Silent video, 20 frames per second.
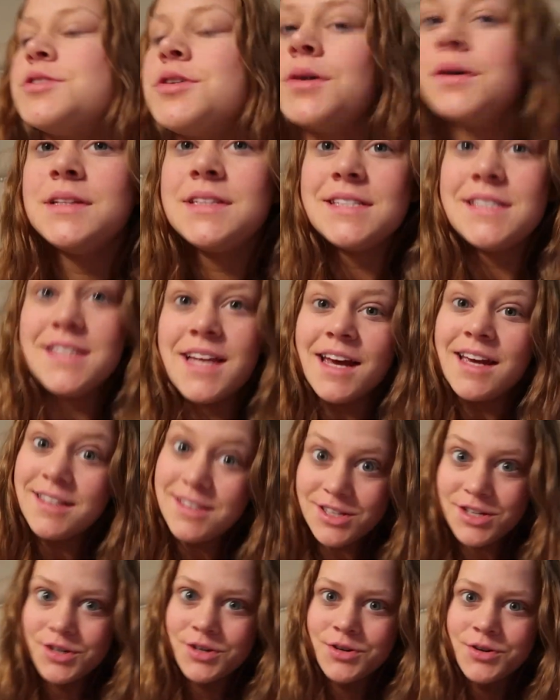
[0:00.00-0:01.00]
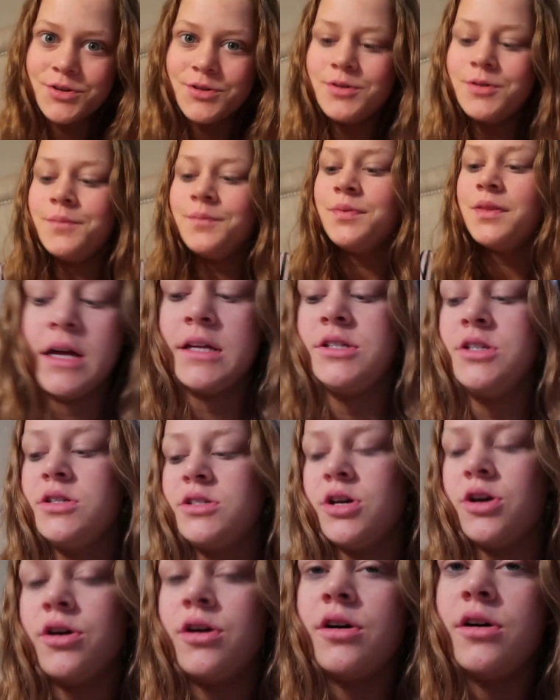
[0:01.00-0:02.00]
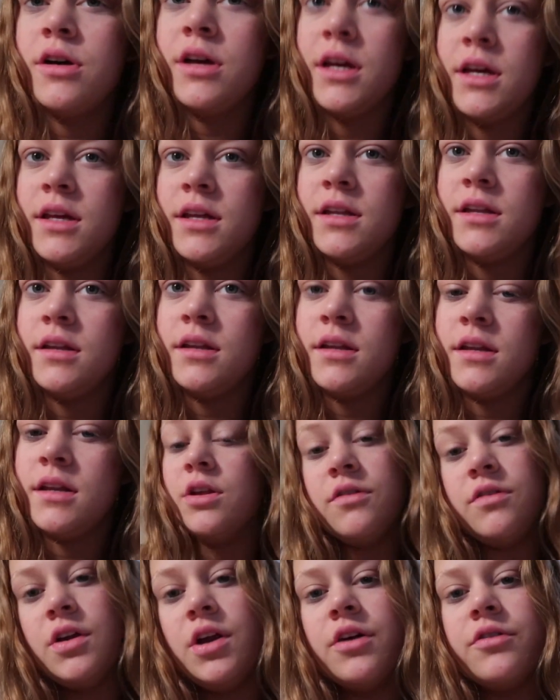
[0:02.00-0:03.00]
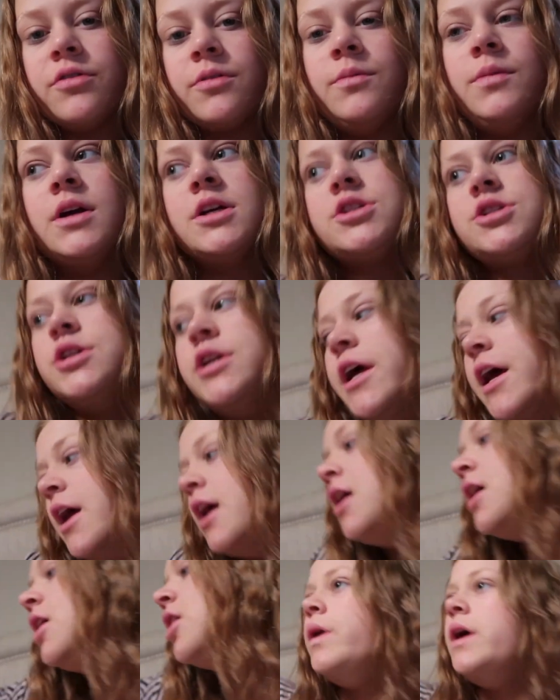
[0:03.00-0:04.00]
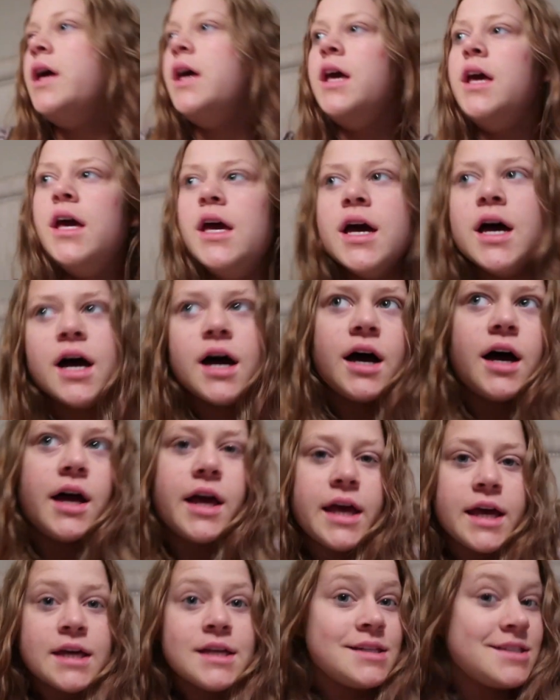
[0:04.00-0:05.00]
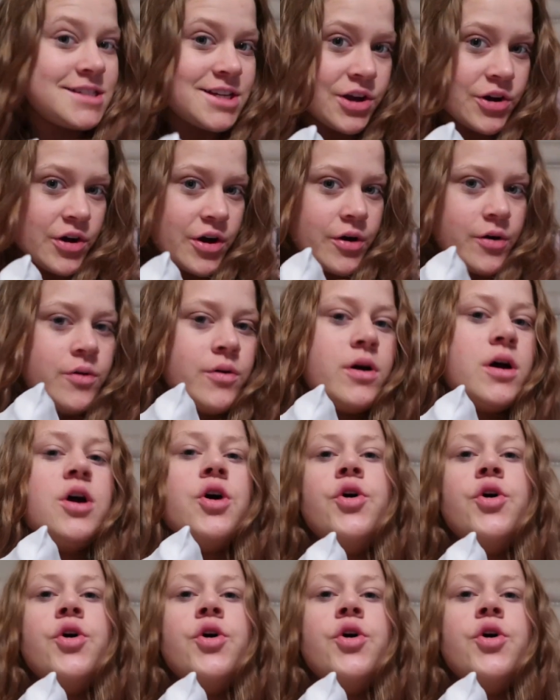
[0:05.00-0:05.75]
So it's day two. As you saw in the video from yesterday, we hit zero.